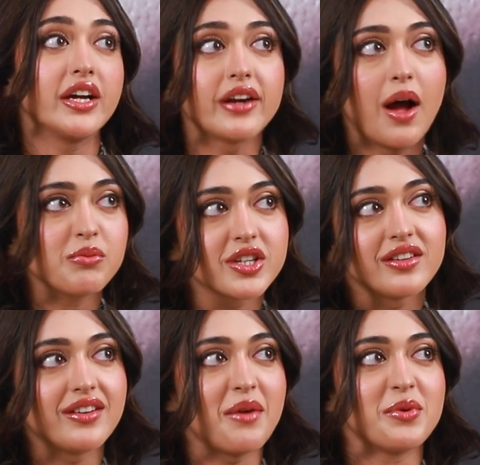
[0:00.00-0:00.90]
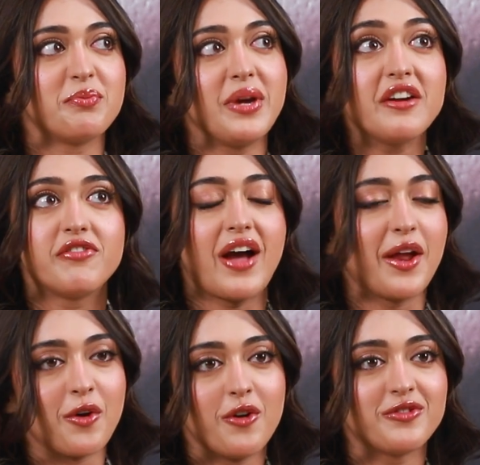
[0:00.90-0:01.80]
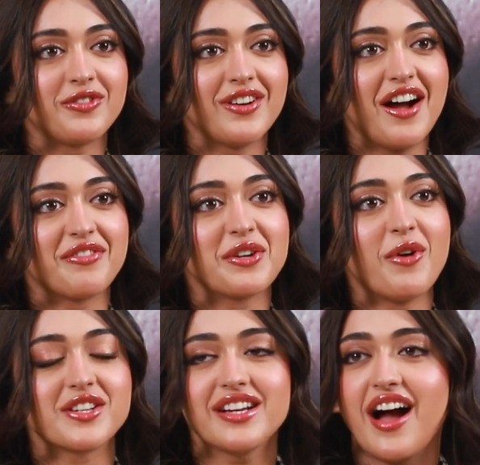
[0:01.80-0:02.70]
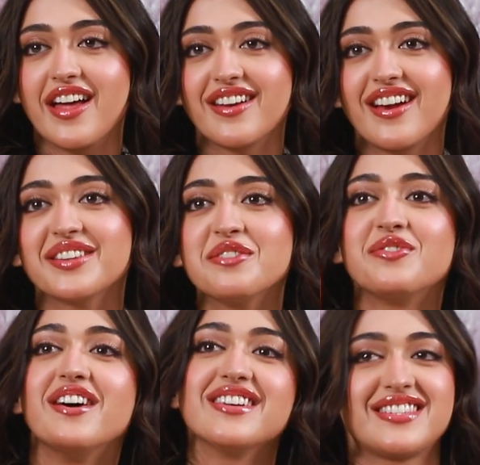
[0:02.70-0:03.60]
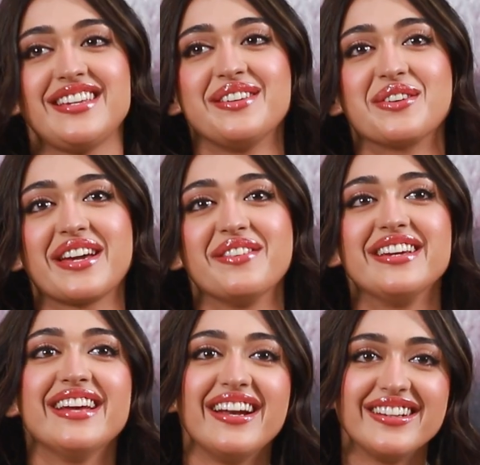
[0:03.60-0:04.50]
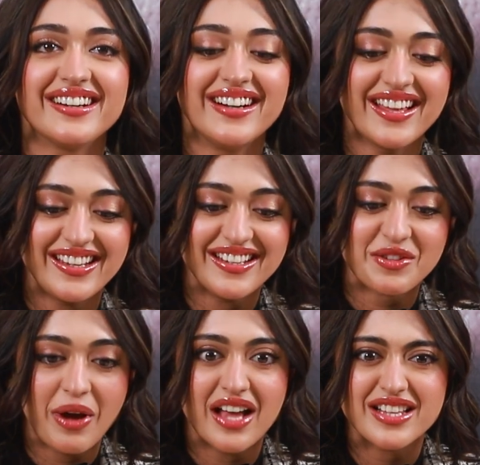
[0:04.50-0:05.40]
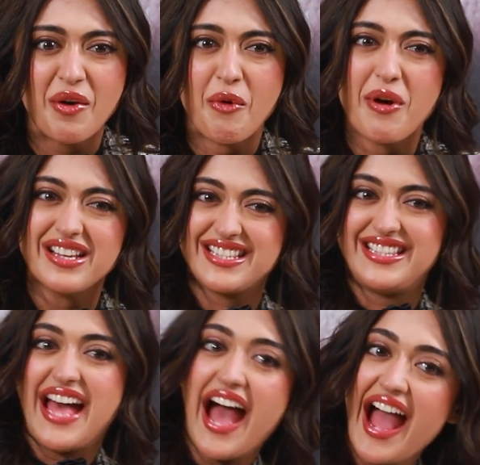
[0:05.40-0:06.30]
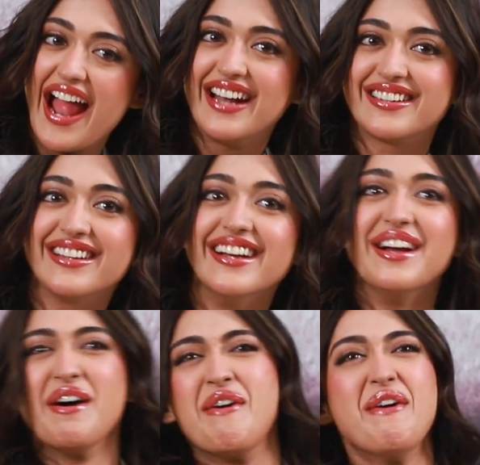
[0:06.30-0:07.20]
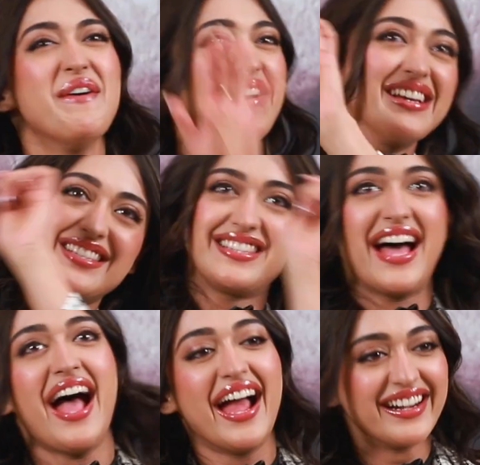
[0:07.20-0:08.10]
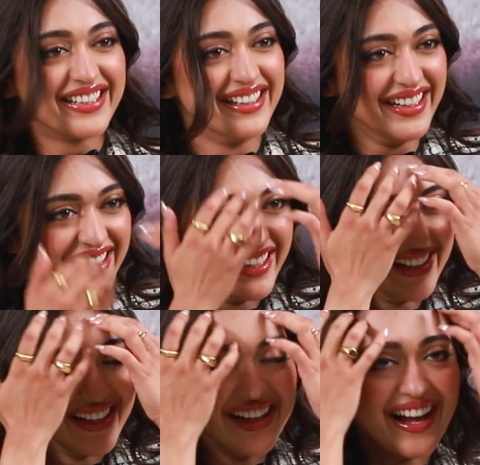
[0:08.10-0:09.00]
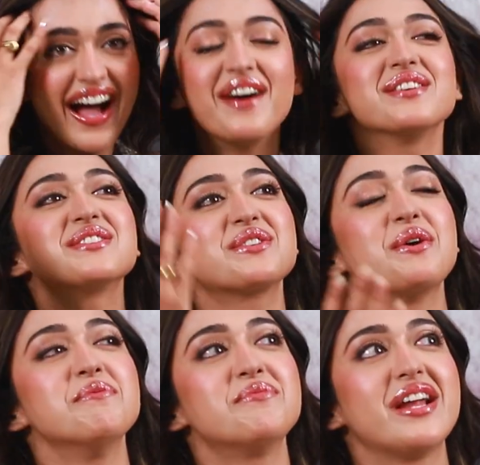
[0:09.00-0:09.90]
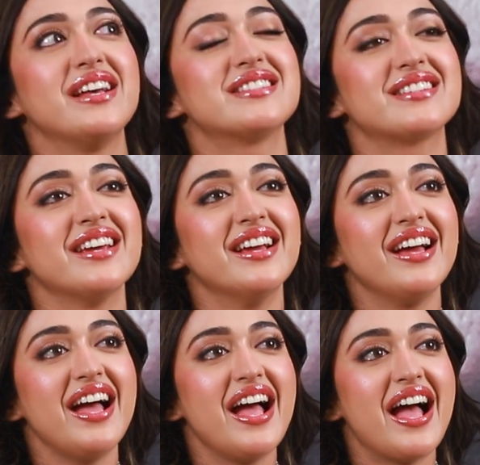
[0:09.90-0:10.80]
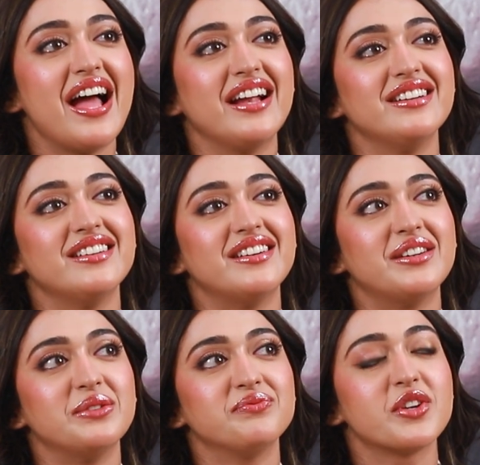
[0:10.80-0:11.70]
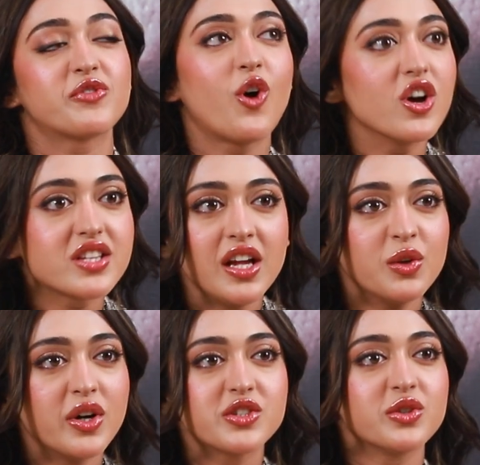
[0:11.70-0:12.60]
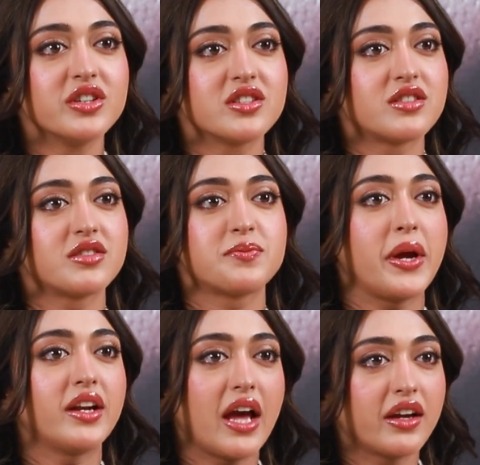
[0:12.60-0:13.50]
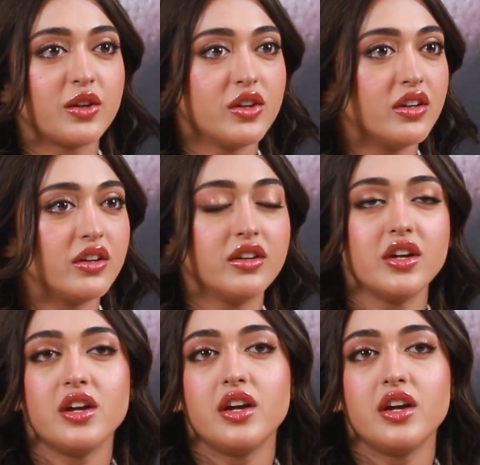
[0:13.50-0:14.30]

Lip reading: RamCharan, I'm a big fan of. After watching RRR, the first scene, okay, when he entered and he was, I said, who is that? Who is that? I was so impressed. And of course, Allu Arjun is spectacular.